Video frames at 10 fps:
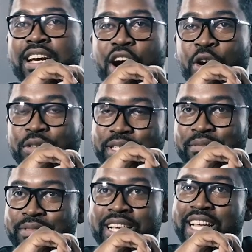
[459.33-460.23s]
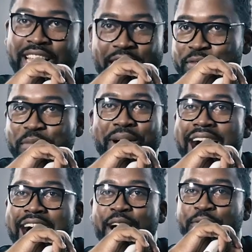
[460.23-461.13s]
on some left them
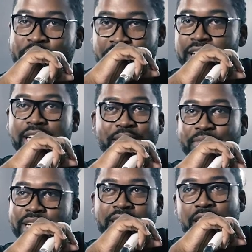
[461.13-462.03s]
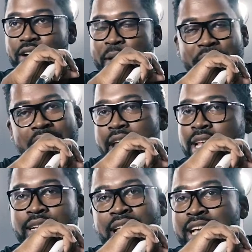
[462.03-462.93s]
behind for good, but, you know, I mean, I
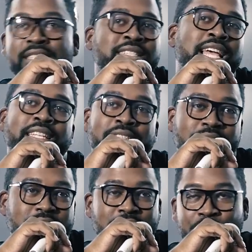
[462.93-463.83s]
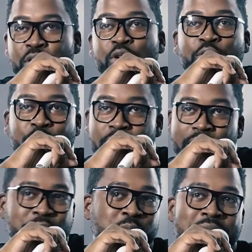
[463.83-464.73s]
didn't hesitate to move where
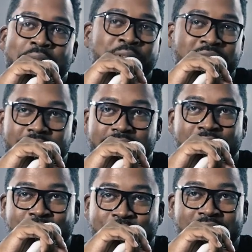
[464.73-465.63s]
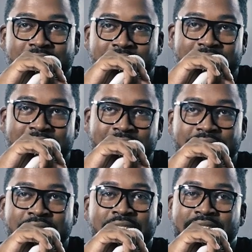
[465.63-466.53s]
it was popping at, you know what I'm saying? Like,
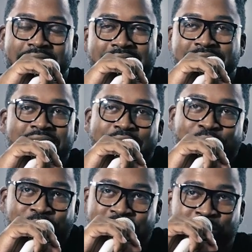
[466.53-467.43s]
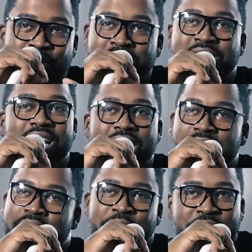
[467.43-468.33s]
a lot of times we just want to stay in our
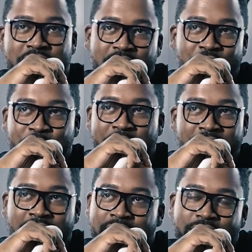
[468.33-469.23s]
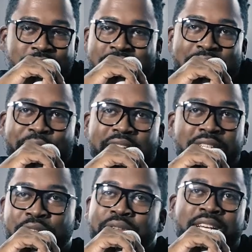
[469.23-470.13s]
comfort zone, man, and you can't really
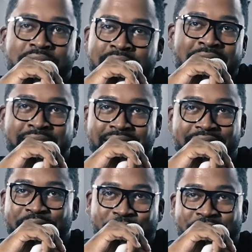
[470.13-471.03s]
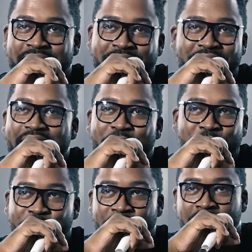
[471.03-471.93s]
do nothing like that, you know what I'm saying? You got to
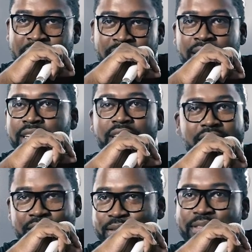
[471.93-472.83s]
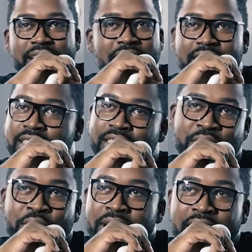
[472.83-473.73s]
be willing to, you know what I'm saying, to just
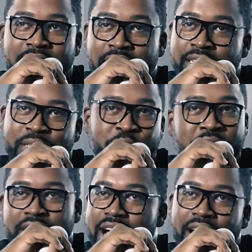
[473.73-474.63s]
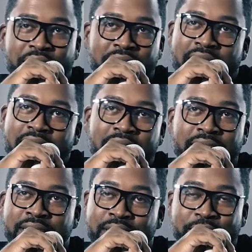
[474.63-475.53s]
go ahead and just put it all on the
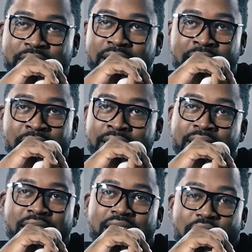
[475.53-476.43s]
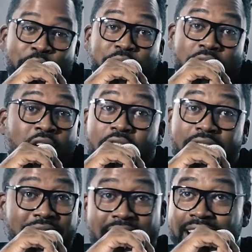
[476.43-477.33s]
line, you know what I'm saying? And it was
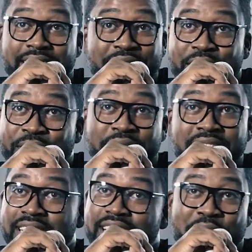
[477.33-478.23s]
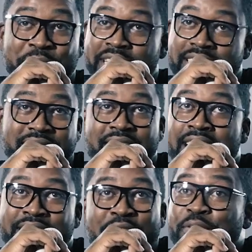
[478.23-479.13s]
hard, like, you know, I mean, shit,
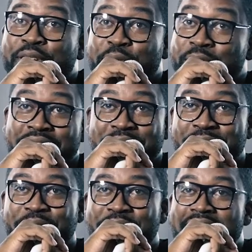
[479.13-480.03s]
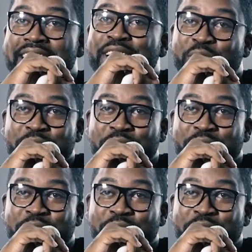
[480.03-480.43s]
I definitely wasn't in a financial